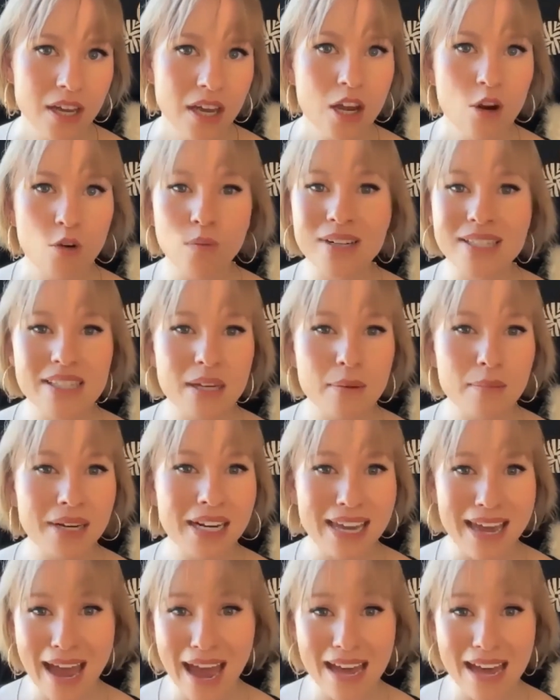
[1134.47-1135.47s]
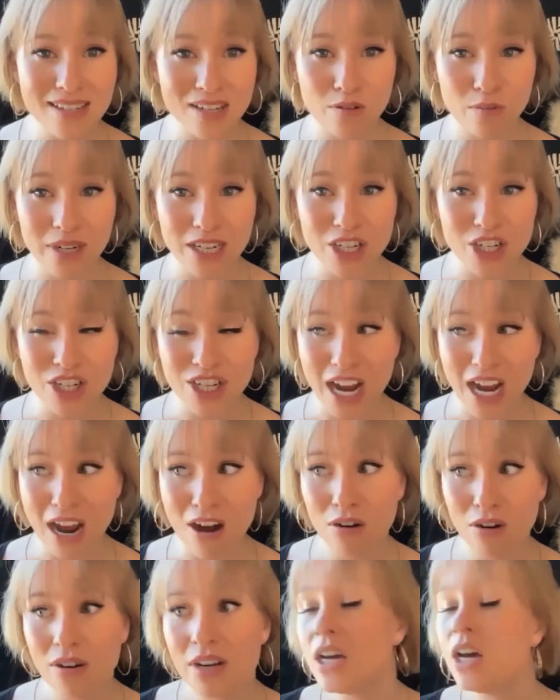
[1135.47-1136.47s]
When somebody hasn't reached
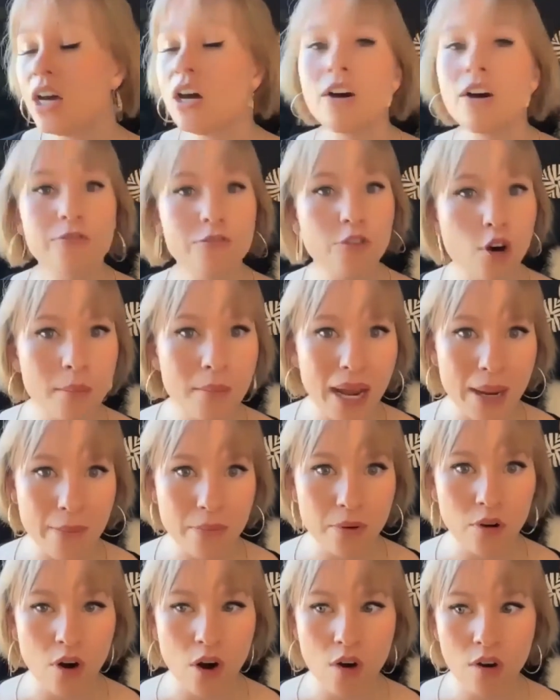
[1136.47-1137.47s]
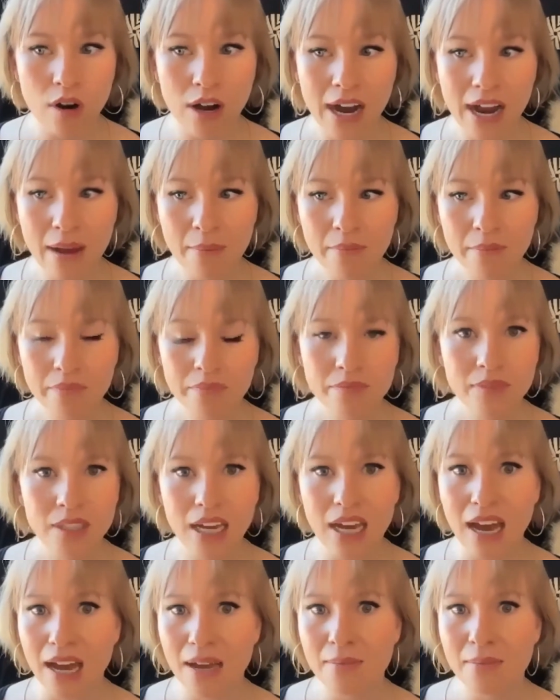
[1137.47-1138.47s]
out for my program,
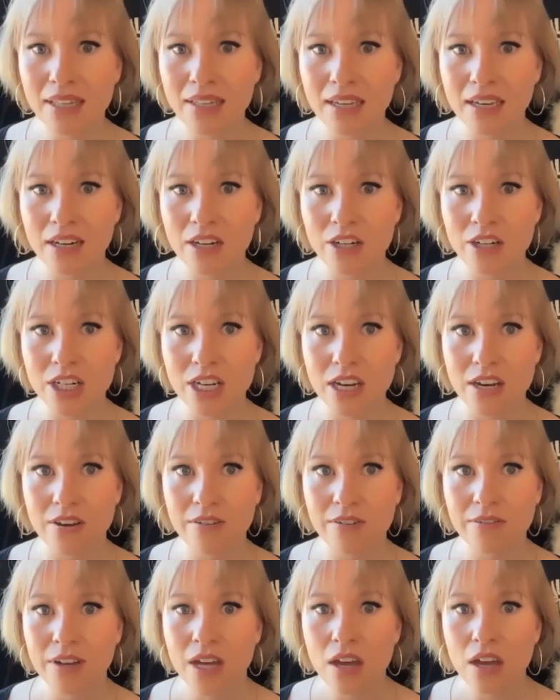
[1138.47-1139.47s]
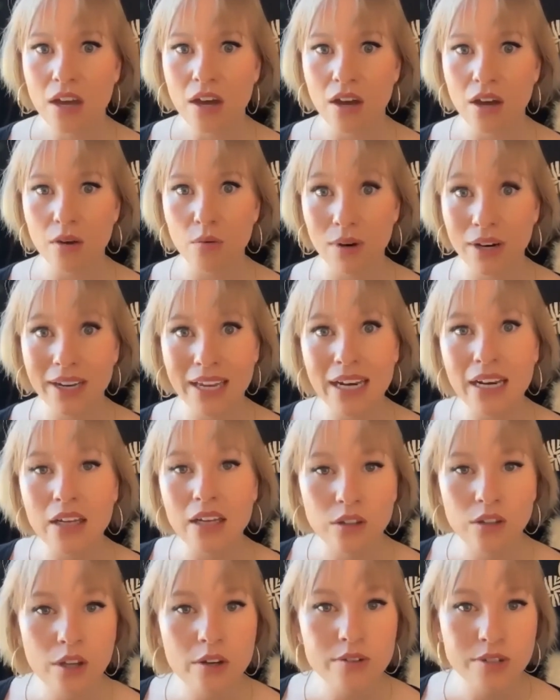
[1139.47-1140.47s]
I'm in the energy of, we're getting
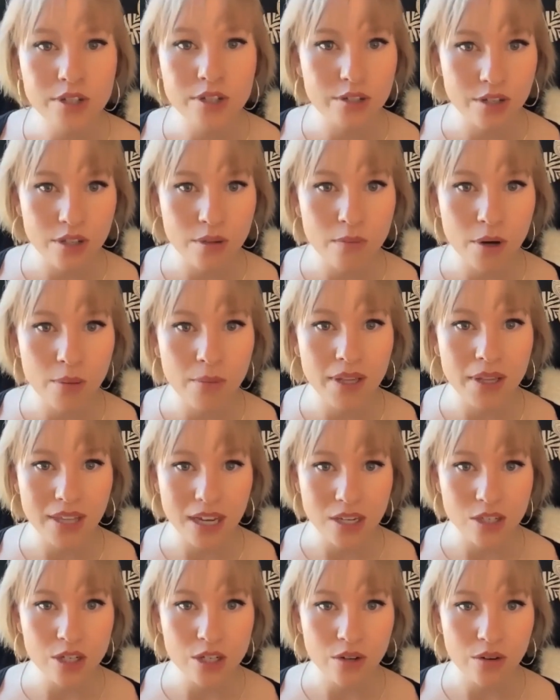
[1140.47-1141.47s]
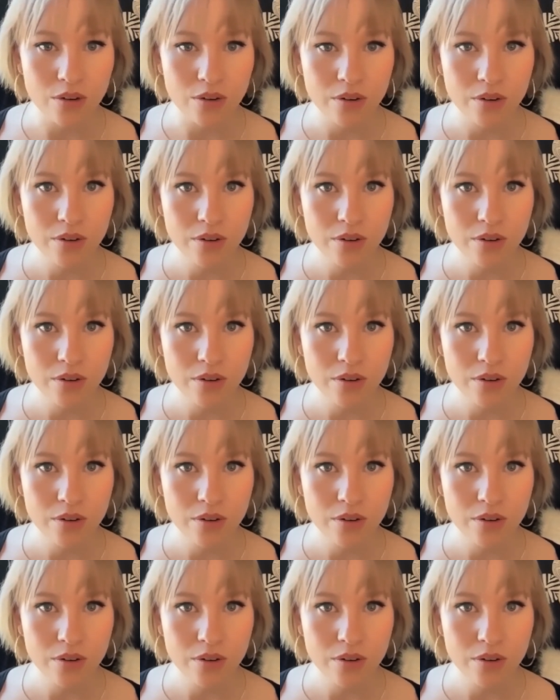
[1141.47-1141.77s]
closer to the moment they do,